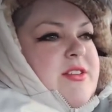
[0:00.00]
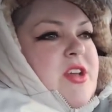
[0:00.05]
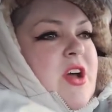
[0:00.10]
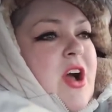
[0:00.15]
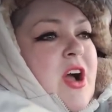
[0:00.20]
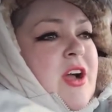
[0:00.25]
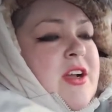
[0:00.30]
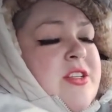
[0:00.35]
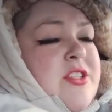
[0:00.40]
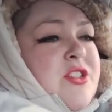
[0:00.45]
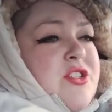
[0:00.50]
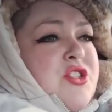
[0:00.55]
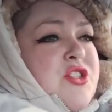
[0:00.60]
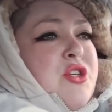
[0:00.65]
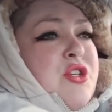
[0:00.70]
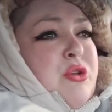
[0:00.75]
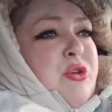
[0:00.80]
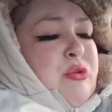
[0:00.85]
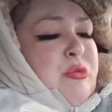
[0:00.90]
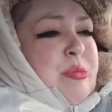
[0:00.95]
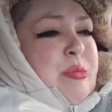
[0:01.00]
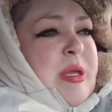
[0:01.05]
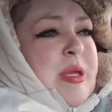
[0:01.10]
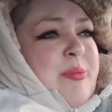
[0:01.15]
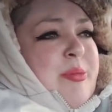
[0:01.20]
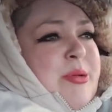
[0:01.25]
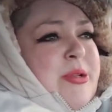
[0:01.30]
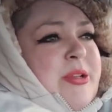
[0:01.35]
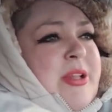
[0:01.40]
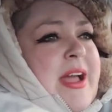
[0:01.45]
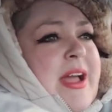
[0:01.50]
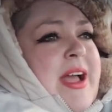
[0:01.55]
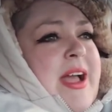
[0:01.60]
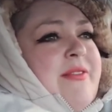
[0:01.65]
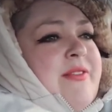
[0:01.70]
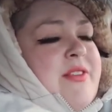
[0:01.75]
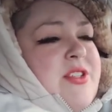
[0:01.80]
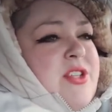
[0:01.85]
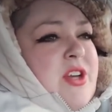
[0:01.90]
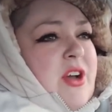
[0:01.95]
Talked to people I
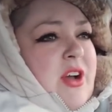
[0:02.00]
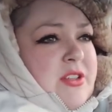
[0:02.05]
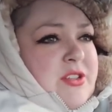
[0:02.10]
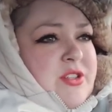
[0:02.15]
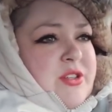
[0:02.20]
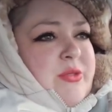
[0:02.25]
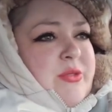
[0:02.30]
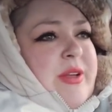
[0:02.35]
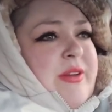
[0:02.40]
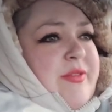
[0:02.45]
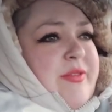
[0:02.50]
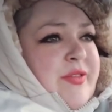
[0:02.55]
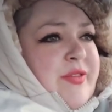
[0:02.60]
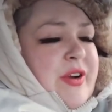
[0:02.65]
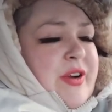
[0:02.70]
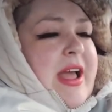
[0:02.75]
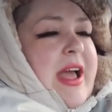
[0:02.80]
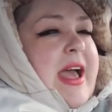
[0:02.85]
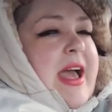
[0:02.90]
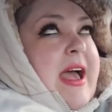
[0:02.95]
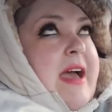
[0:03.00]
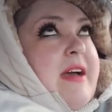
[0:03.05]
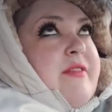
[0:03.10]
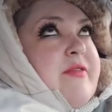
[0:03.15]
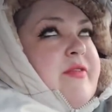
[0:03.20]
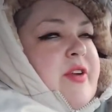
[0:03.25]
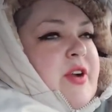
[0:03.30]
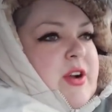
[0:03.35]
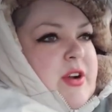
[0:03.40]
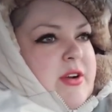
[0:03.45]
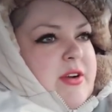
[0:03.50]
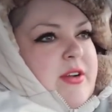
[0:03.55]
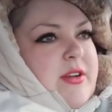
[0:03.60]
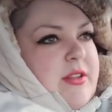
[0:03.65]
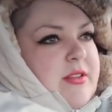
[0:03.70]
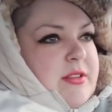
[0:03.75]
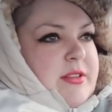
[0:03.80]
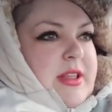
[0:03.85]
haven't talked to in forever. Uh-huh.